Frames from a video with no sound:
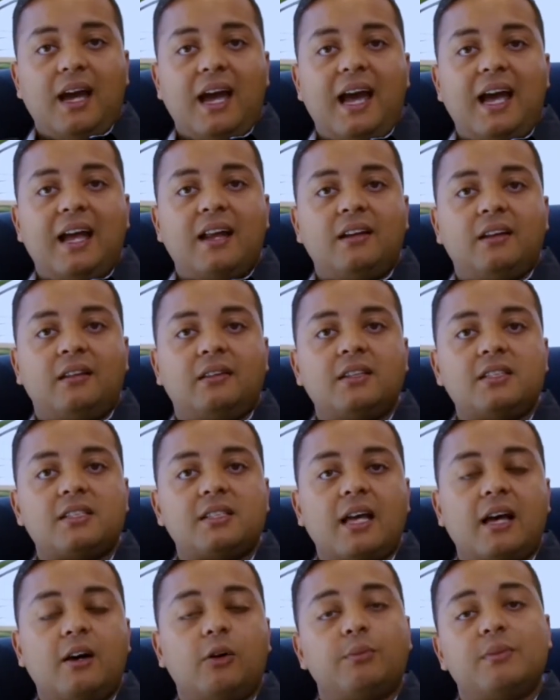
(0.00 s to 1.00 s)
And this
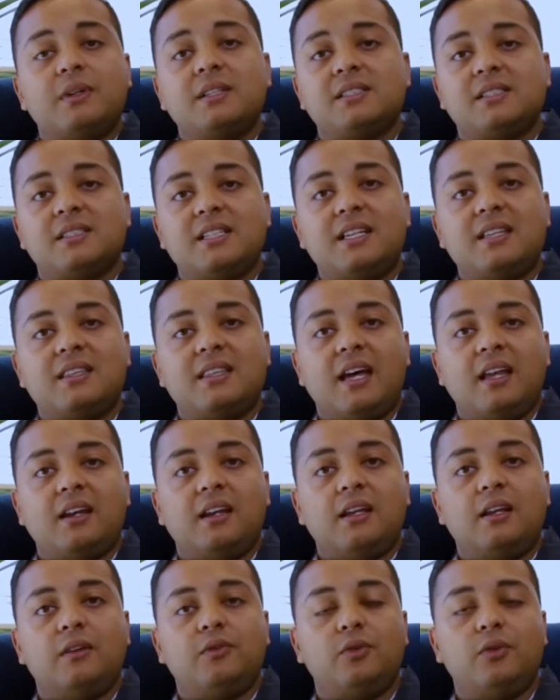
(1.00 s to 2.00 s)
helped me see that
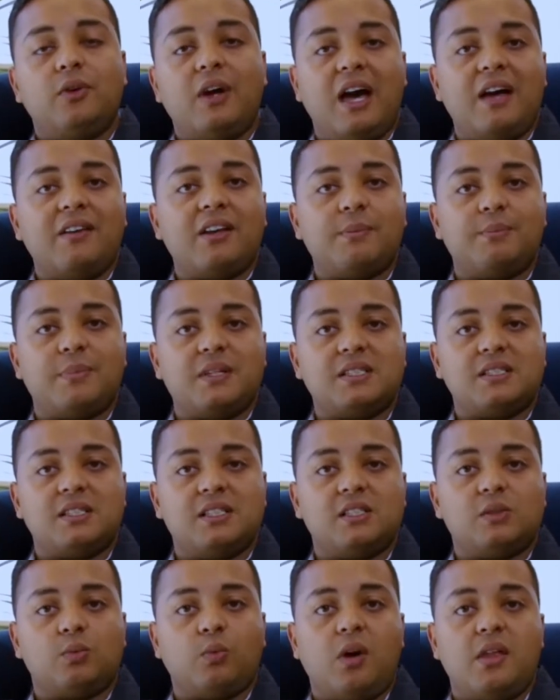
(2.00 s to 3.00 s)
if you had a
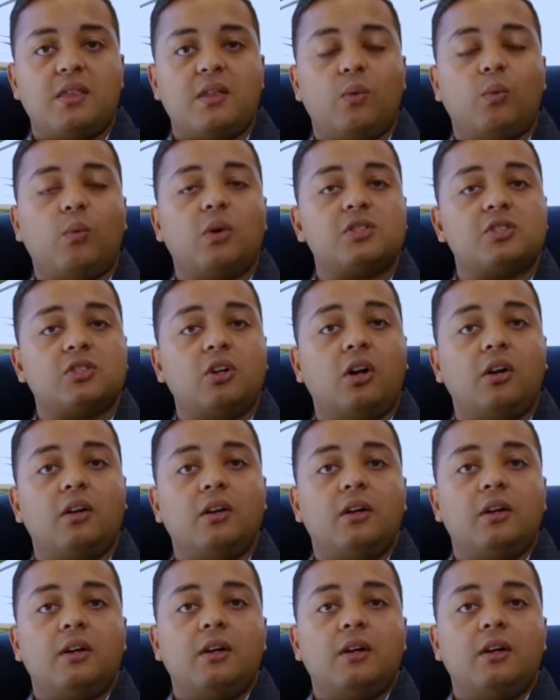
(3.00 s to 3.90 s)
business where there was not